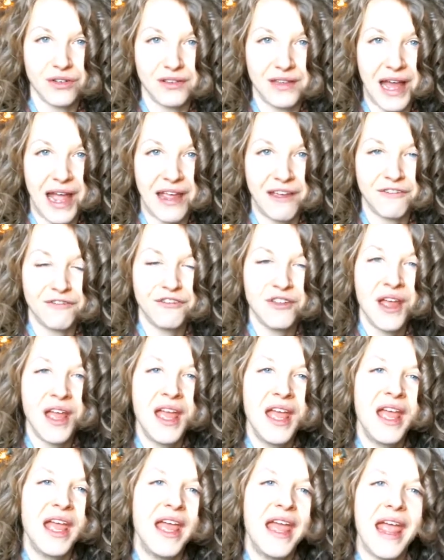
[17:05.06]
life
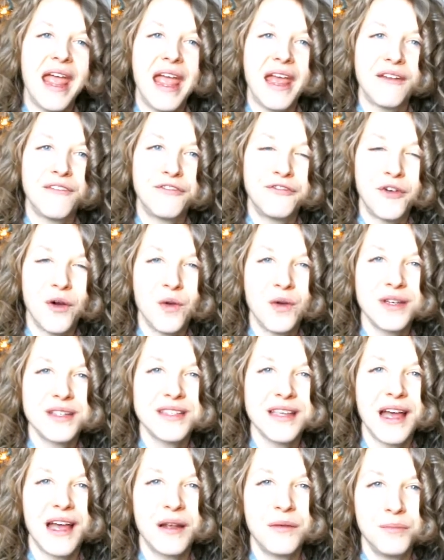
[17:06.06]
and
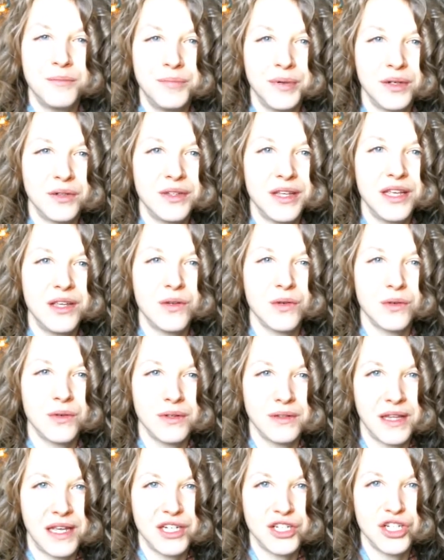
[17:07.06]
focus on building your
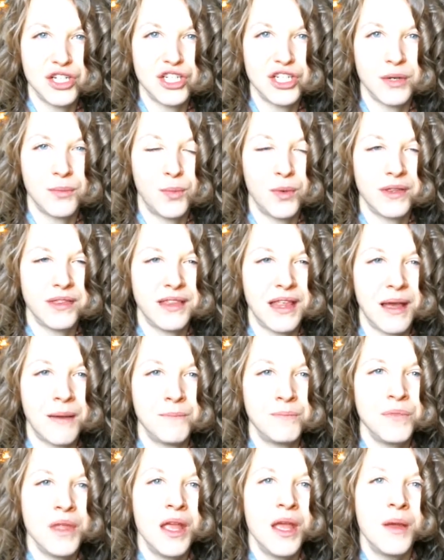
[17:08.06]
relationship with
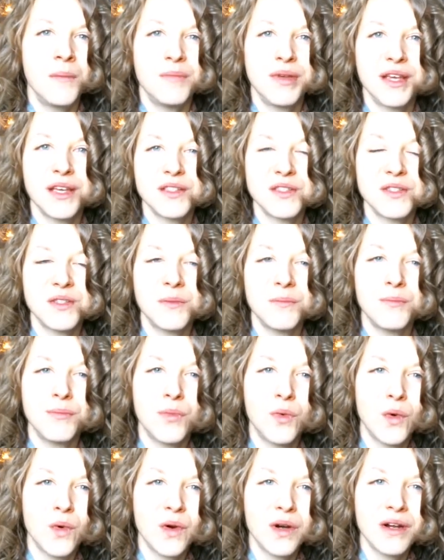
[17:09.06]
them because the
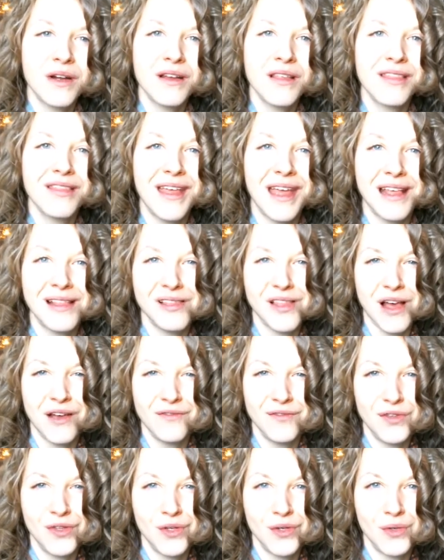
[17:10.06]
more they
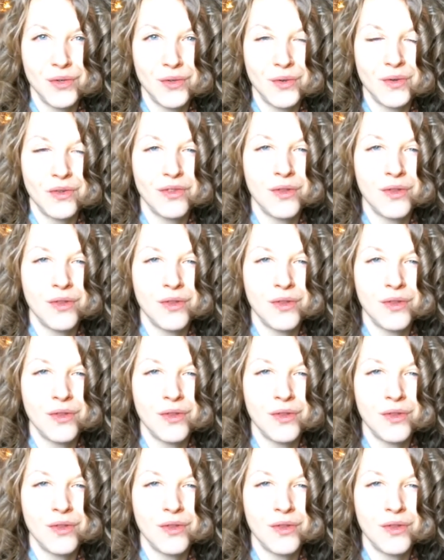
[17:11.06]
love you,